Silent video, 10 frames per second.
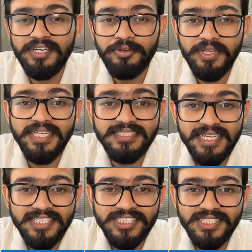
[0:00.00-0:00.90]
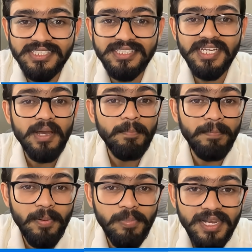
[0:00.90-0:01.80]
tweak sections,
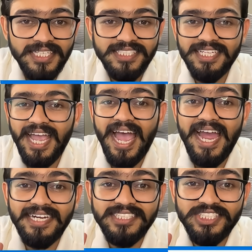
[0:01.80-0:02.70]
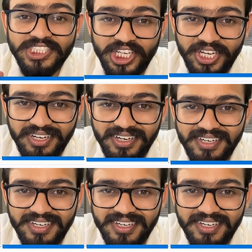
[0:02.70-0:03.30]
publish and share.